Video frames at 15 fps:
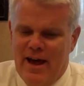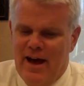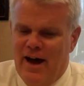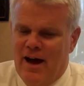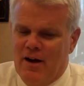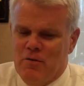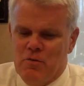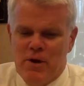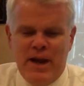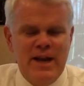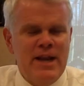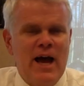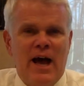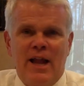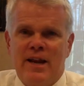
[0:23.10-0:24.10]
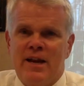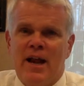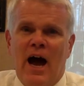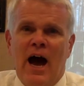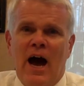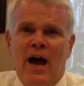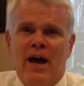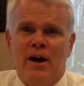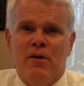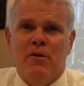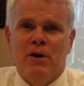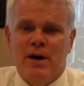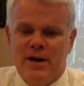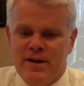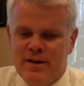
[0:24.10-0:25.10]
Radon in
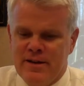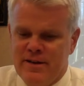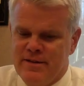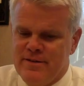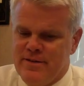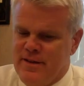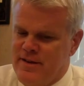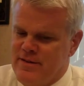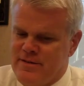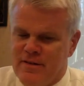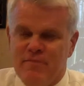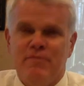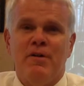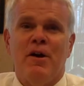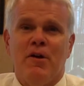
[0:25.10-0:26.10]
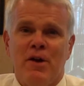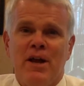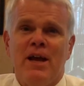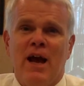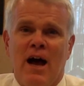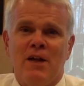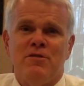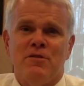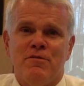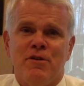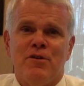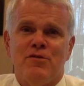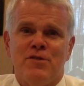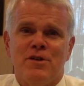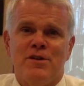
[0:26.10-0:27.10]
Iowa is a very
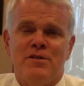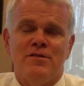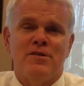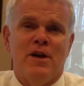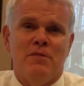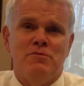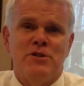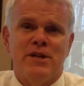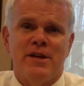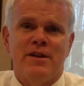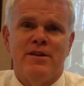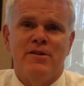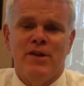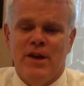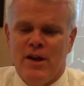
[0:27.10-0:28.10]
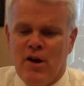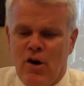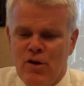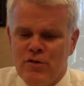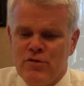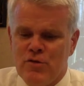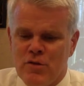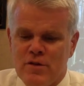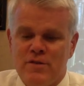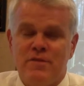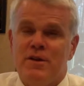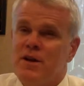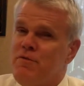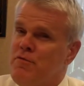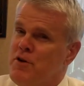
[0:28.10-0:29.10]
controversial subject. You get all sorts
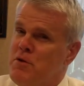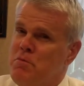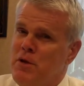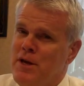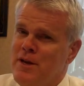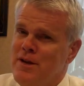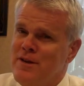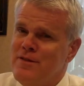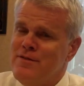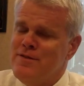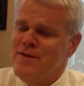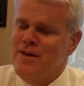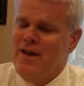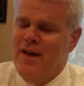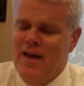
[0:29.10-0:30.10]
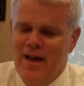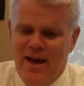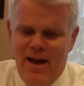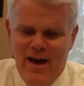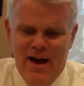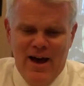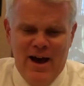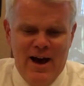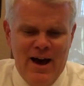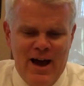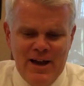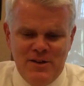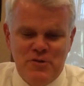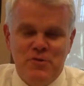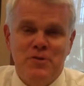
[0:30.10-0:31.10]
of different opinions.
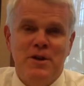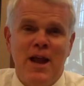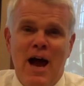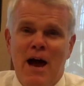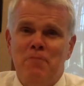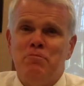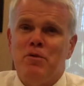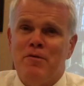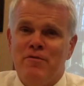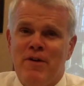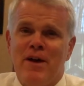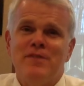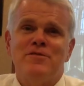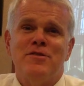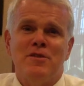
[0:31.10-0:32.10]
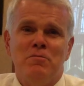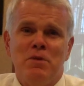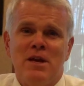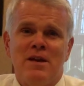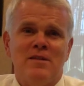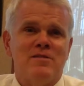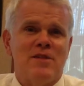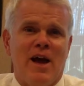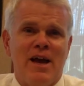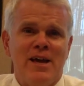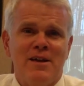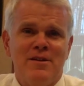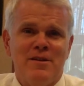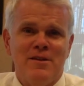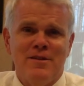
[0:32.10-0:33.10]
I do not profess to be a
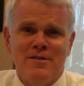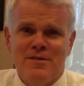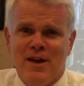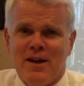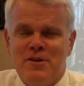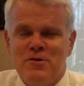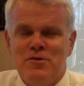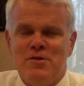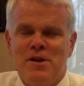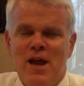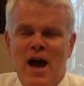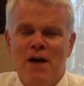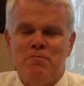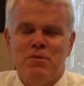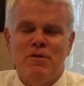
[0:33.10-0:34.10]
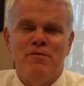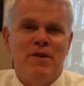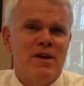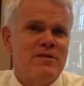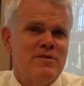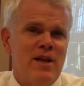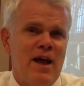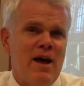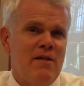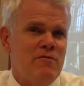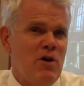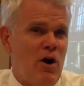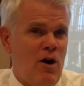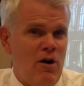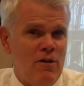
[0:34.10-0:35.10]
scientist. I do not profess to
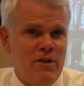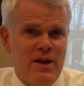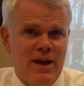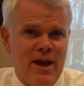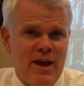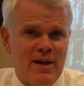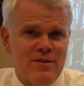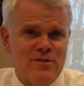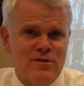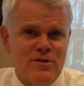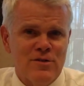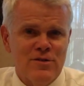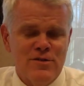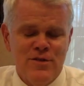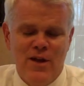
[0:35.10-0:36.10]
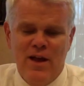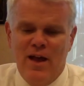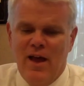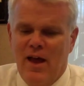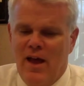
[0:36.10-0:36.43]
have all the answers.